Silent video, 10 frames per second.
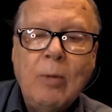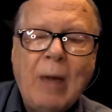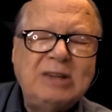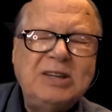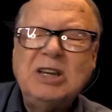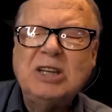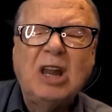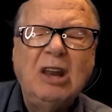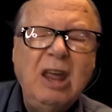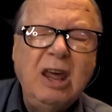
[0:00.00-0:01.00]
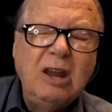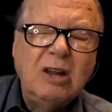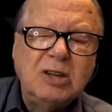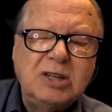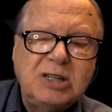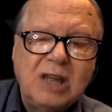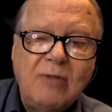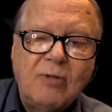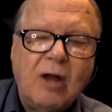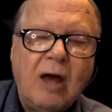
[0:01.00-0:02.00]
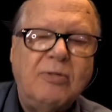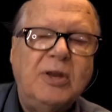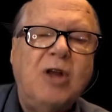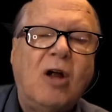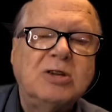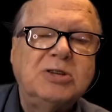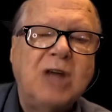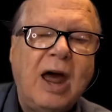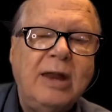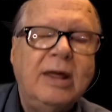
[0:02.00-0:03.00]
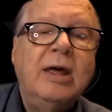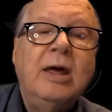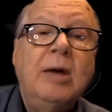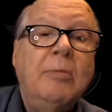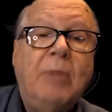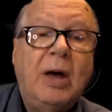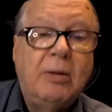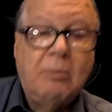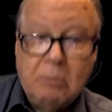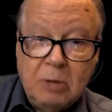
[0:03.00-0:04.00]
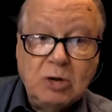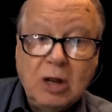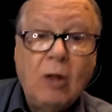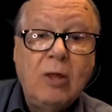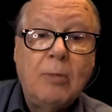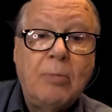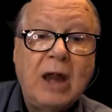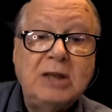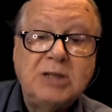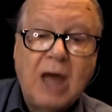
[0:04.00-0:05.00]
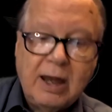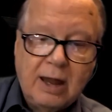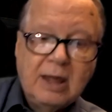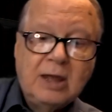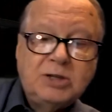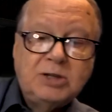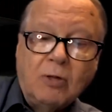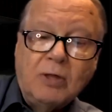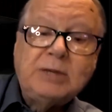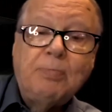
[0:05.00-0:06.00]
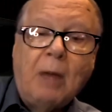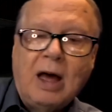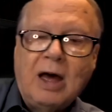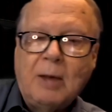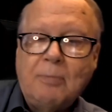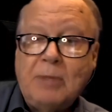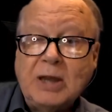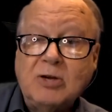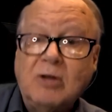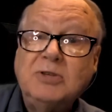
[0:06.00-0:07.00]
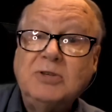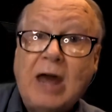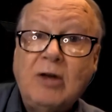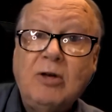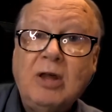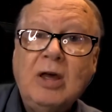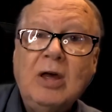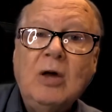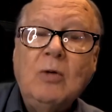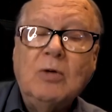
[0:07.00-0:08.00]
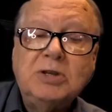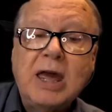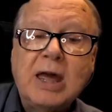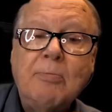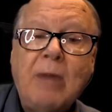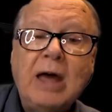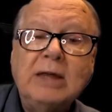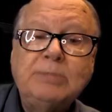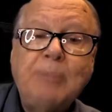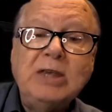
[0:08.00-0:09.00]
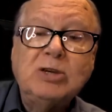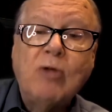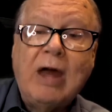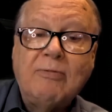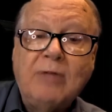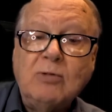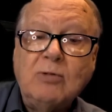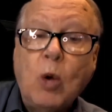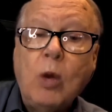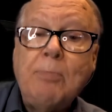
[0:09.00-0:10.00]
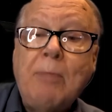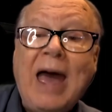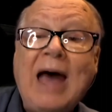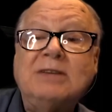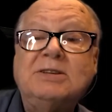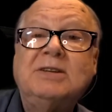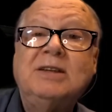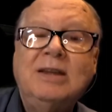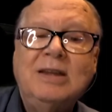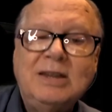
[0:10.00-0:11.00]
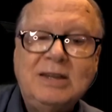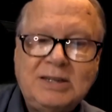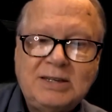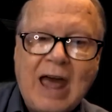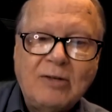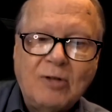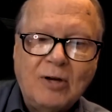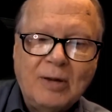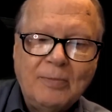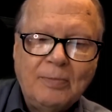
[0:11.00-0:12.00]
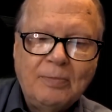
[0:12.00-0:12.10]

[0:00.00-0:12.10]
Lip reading: We might see just a little sliver of the dark side, but usually only the bright side. So this picture of Saturn was taken by a spacecraft that was going past Saturn.